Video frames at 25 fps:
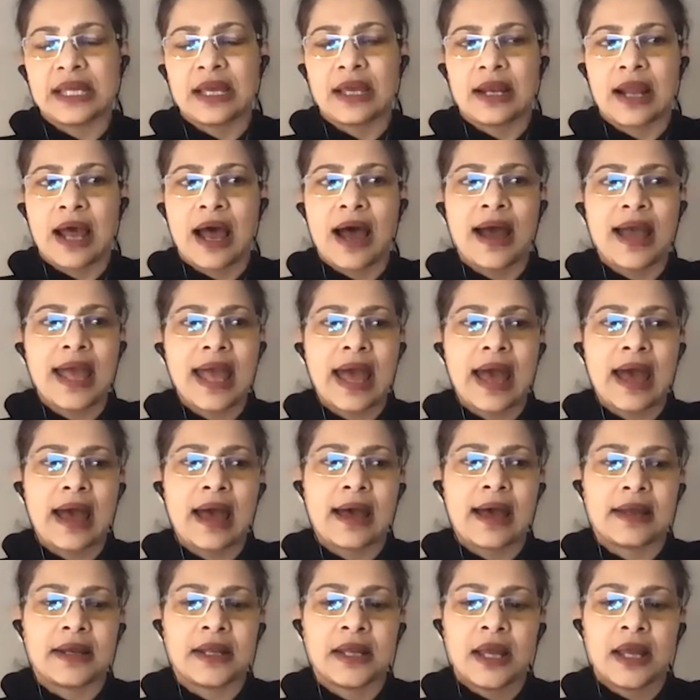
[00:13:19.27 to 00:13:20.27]
And I
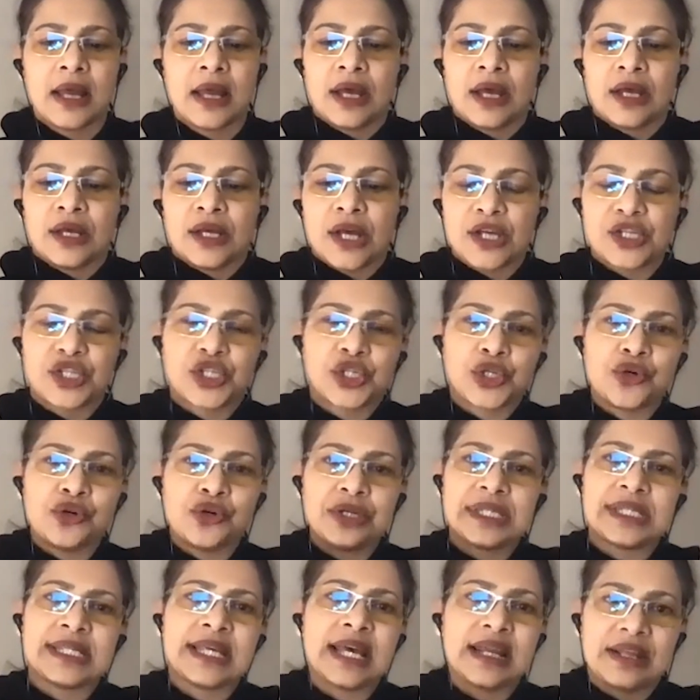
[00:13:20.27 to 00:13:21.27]
had a
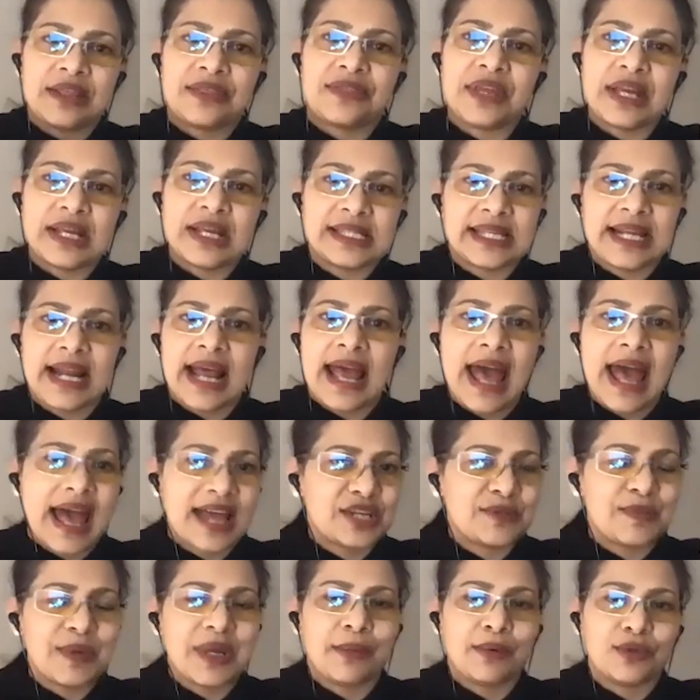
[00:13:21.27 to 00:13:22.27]
certain set of things that I
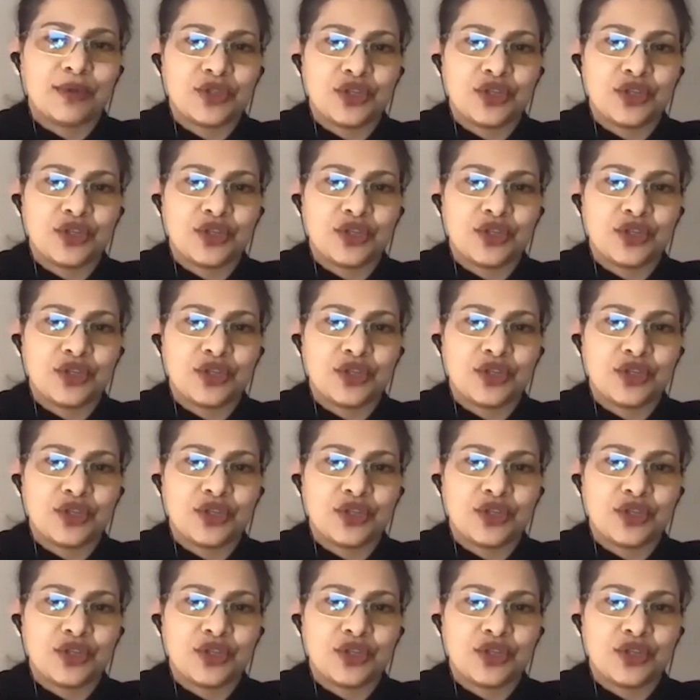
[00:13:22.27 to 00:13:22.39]
had to be able